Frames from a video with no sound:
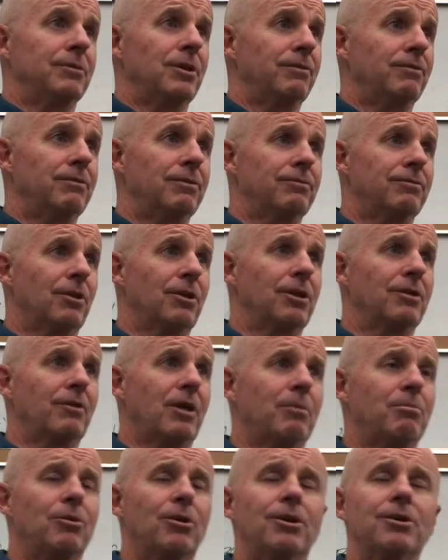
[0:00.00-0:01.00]
You've heard of
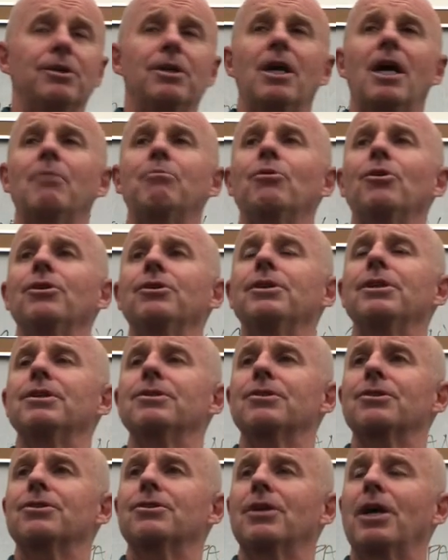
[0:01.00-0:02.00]
Upworthy? Upworthy
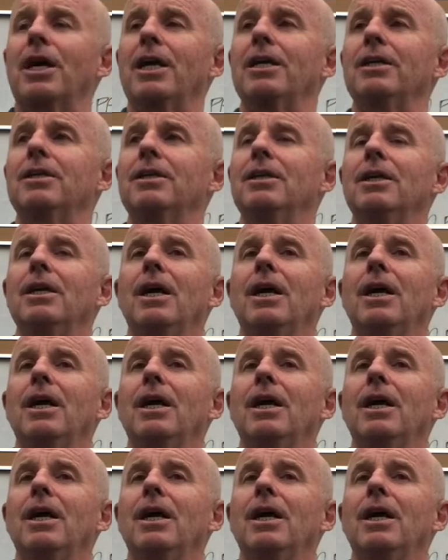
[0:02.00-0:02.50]
is a site,